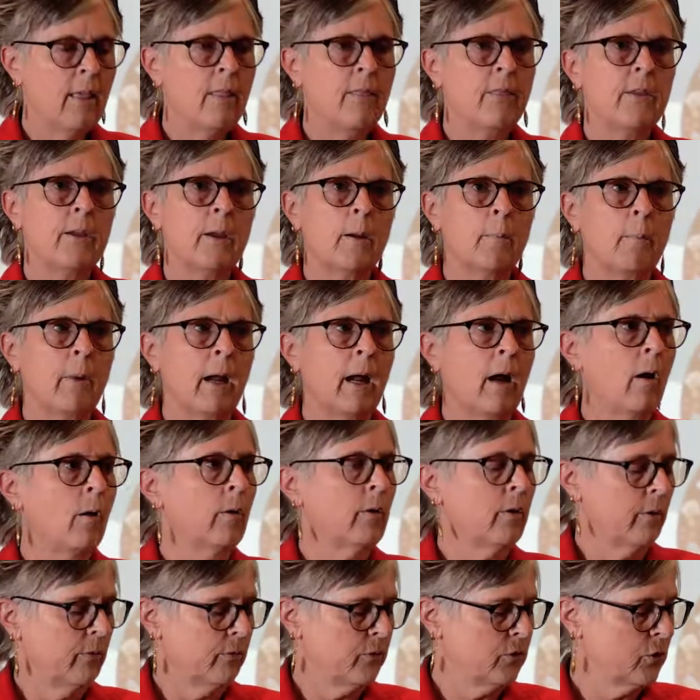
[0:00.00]
The
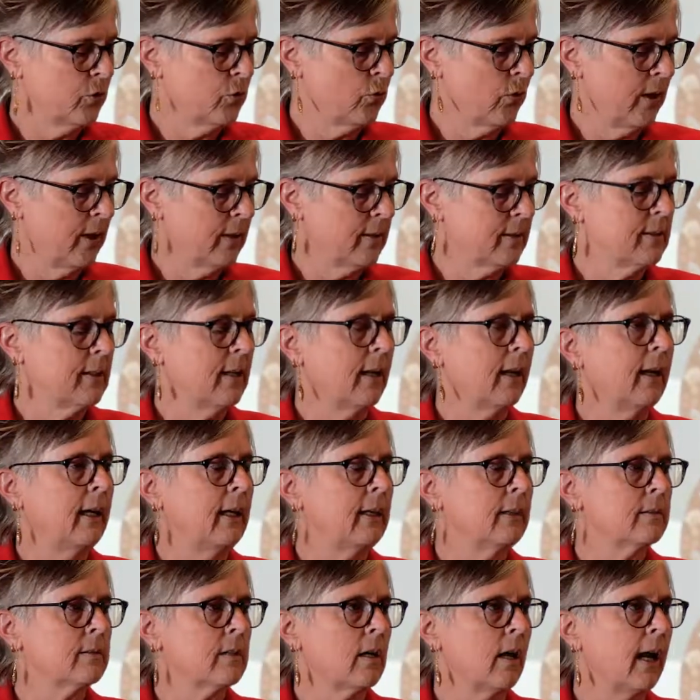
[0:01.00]
amount of stress and
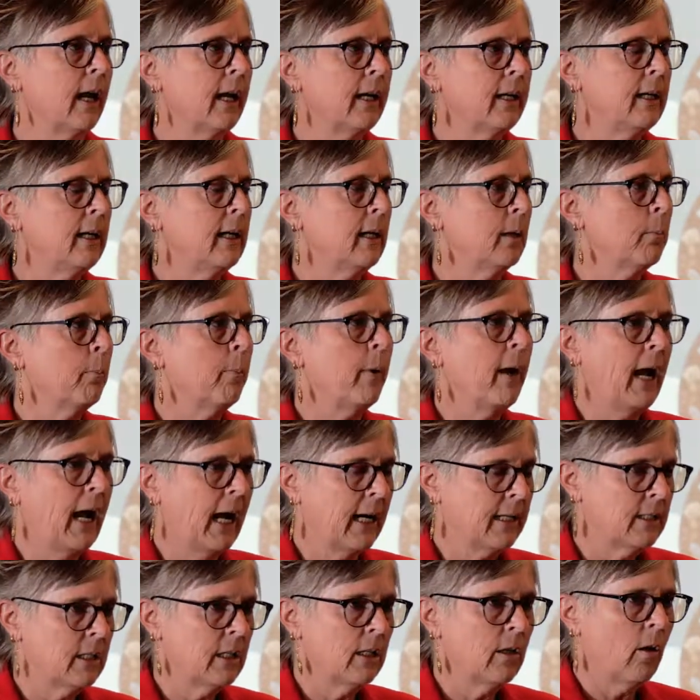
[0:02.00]
anxiety
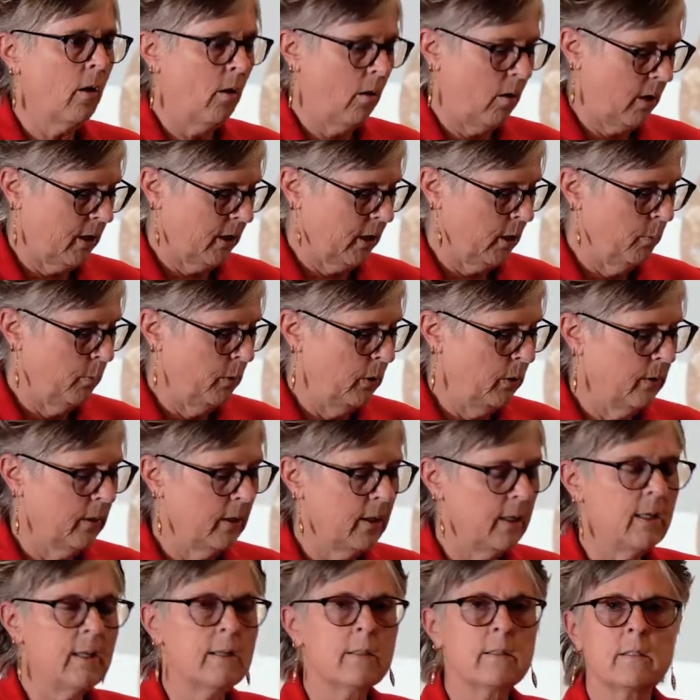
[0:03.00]
impacting our
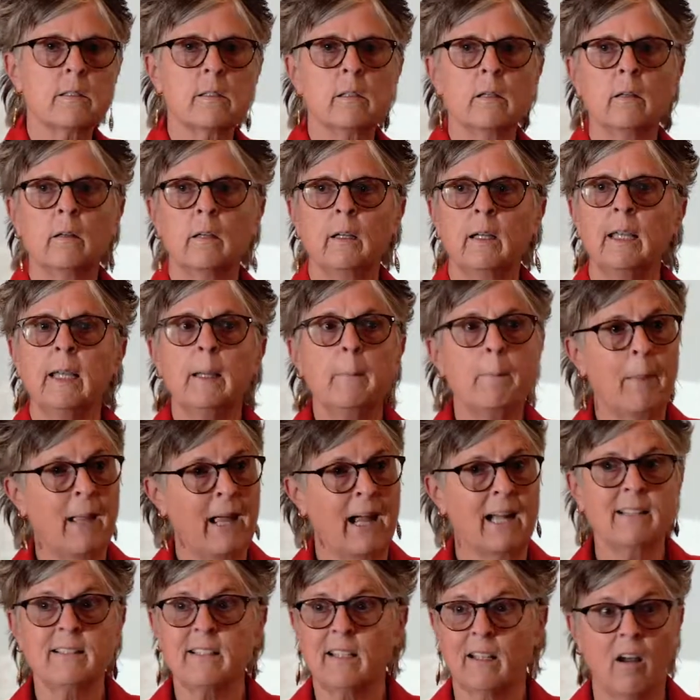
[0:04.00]
communities,
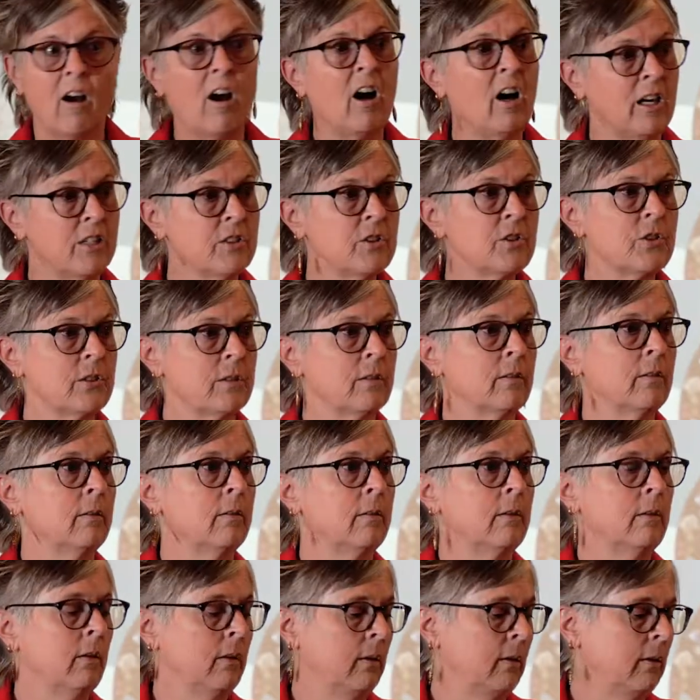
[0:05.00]
impacting us,
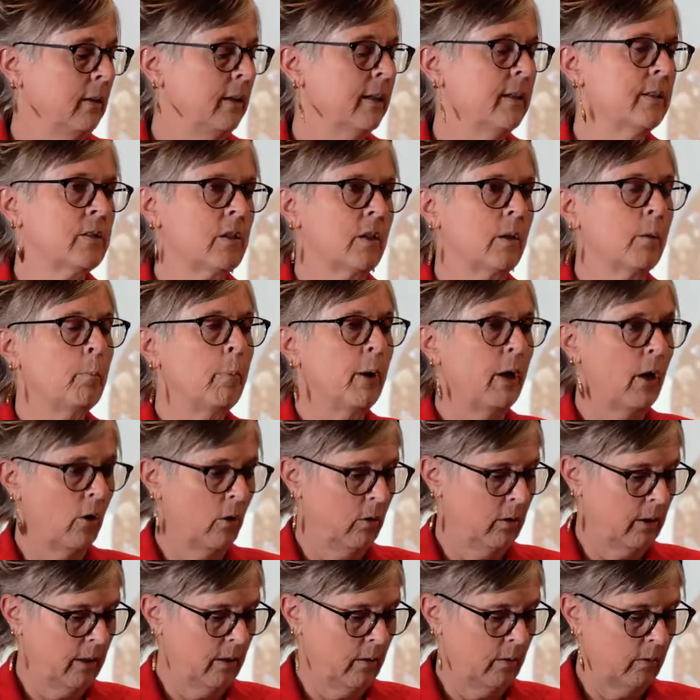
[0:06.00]
is
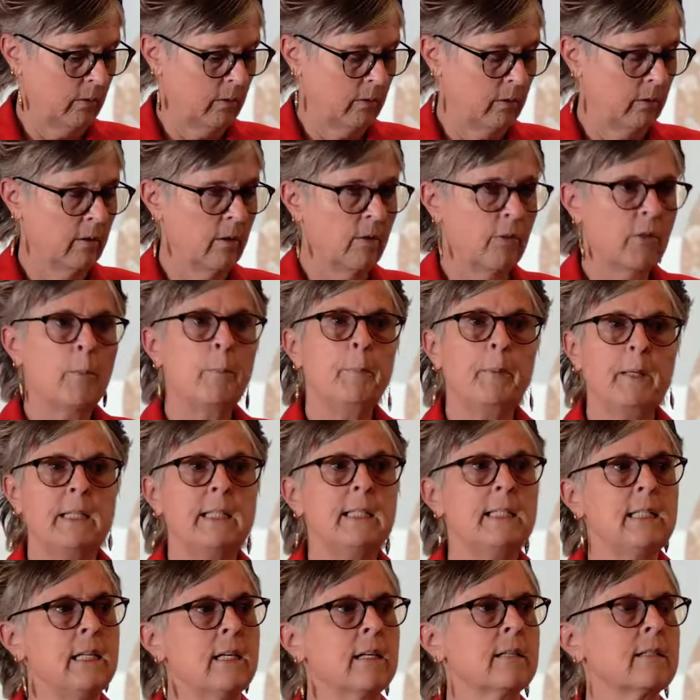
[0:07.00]
unparalleled. The
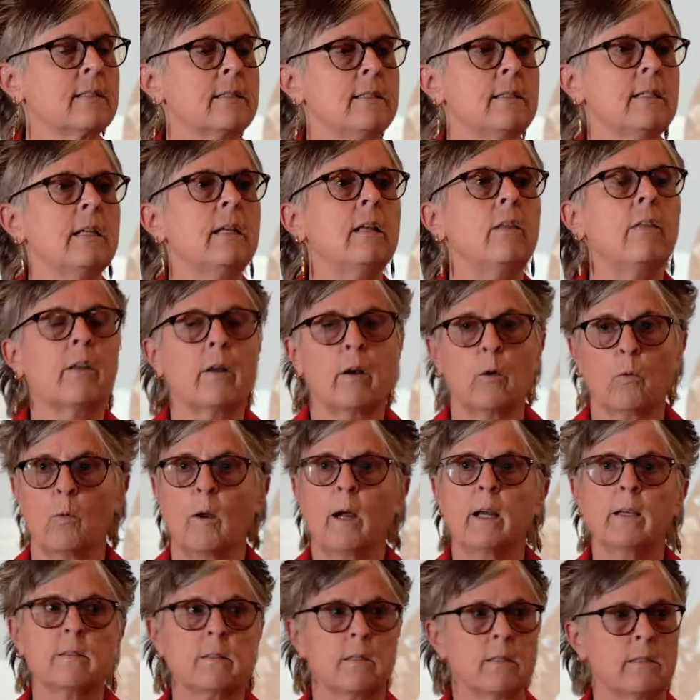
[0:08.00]
PTSD that
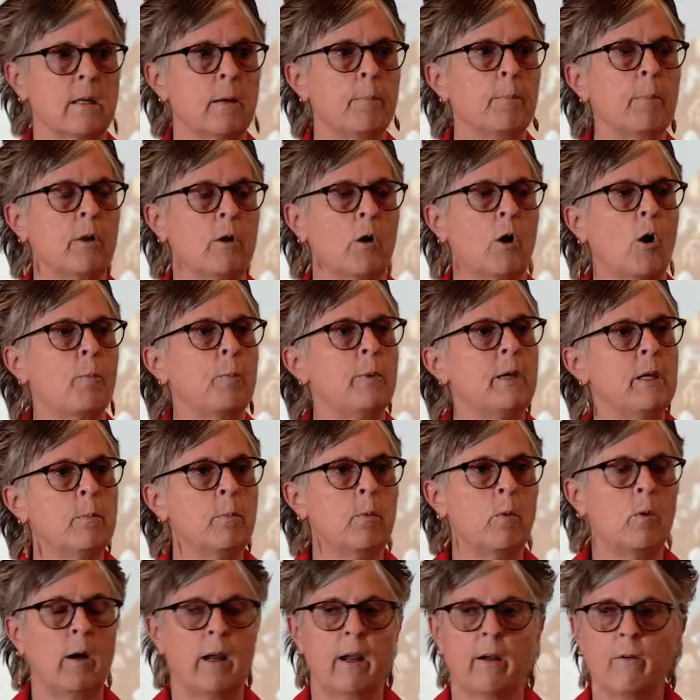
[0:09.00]
arises up in our
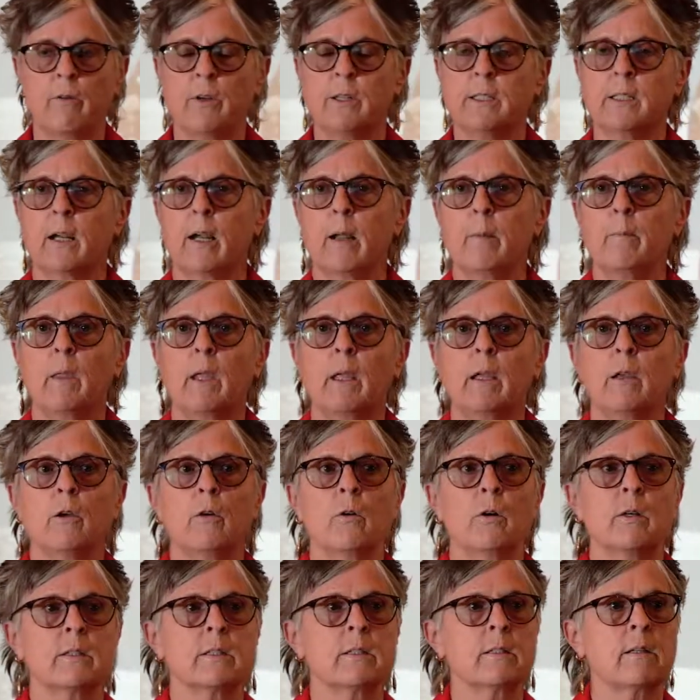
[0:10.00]
people every time they
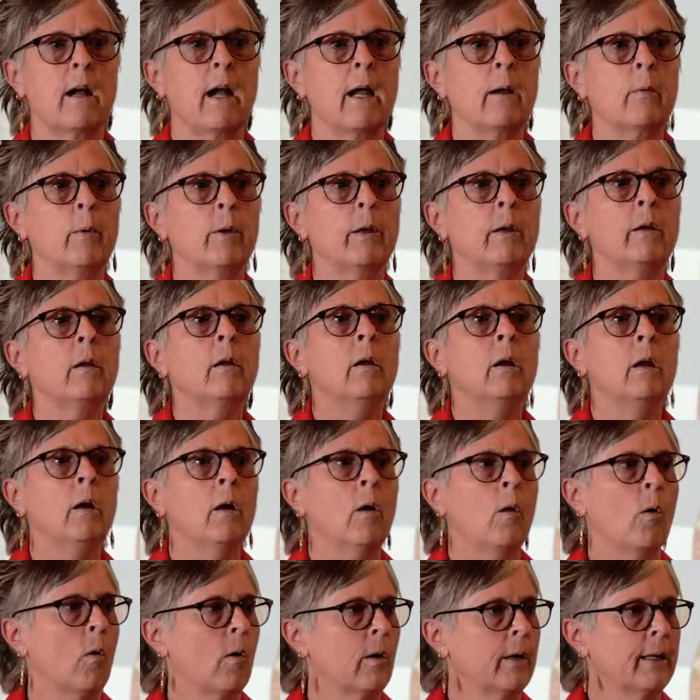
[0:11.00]
hear a siren
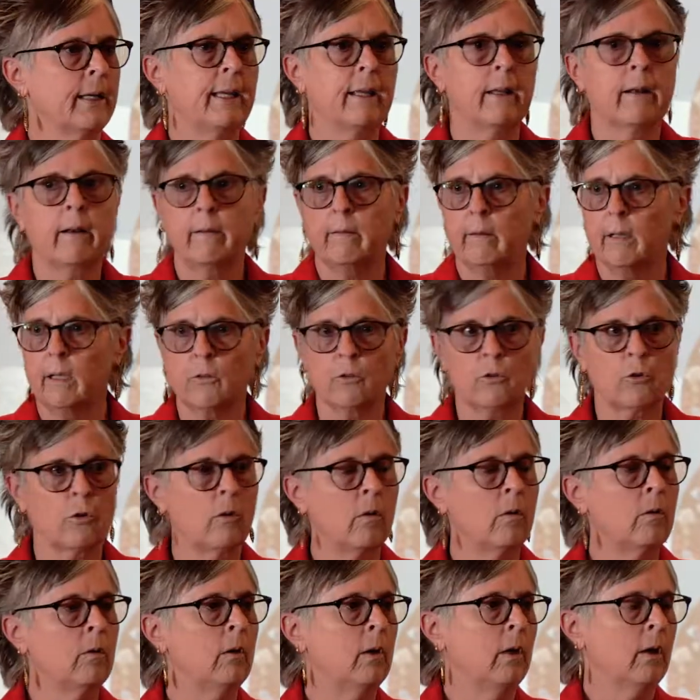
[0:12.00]
or get a
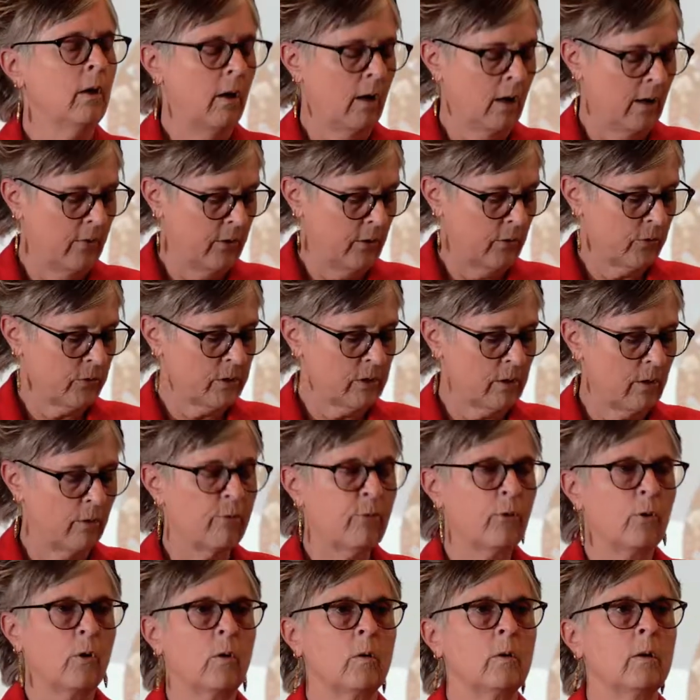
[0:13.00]
nixle on their cell
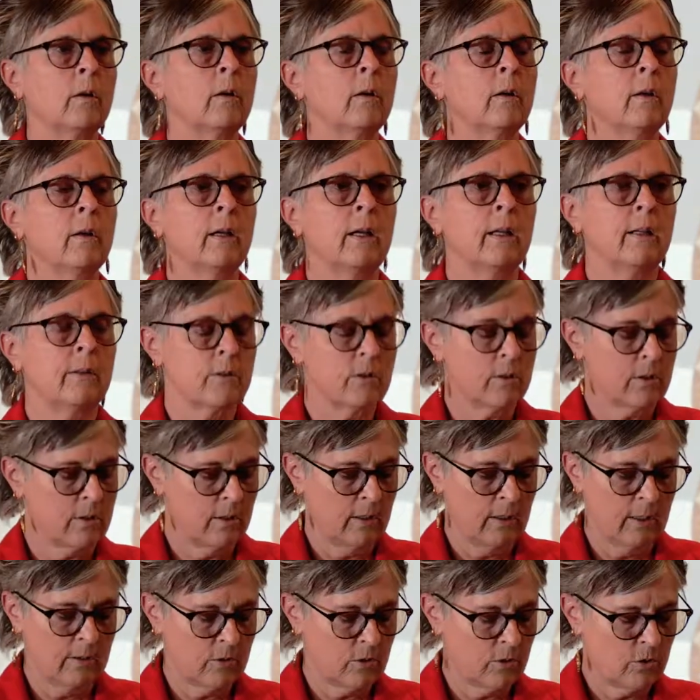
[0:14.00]
phone,
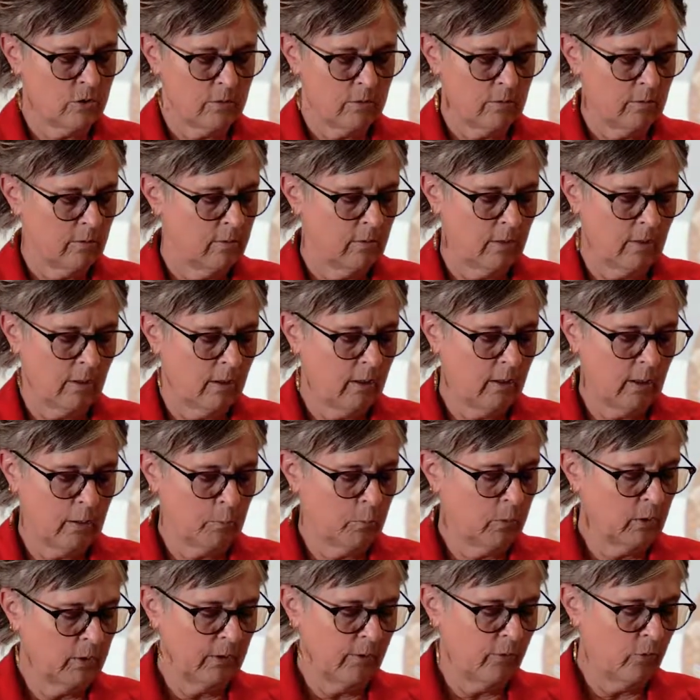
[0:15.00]
it's
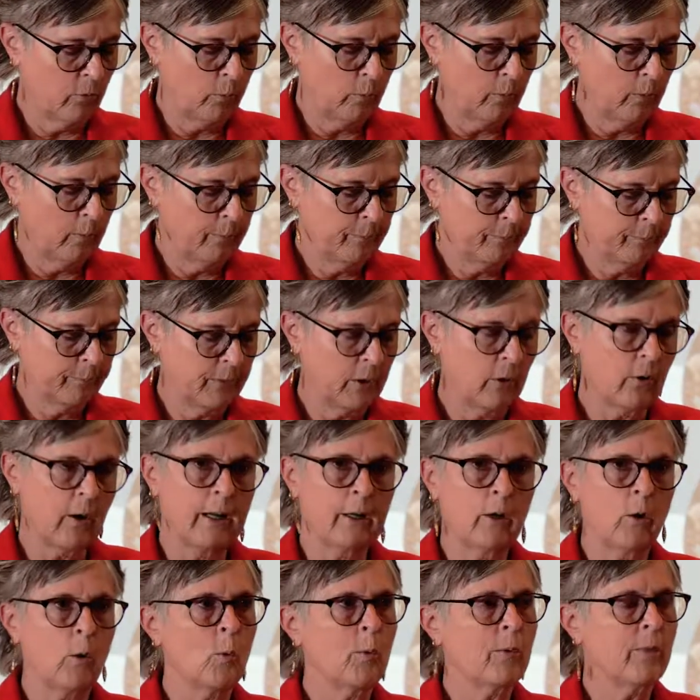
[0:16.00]
unbelievable. There
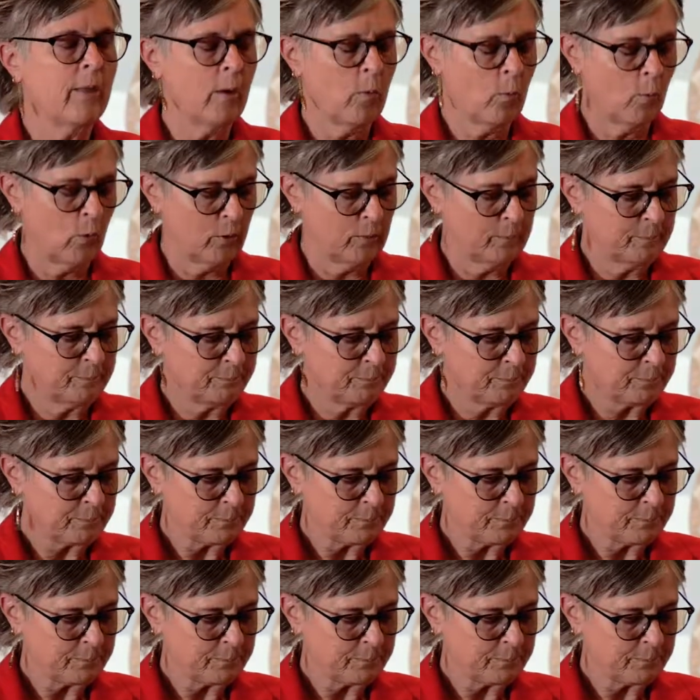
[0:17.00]
I go with that word.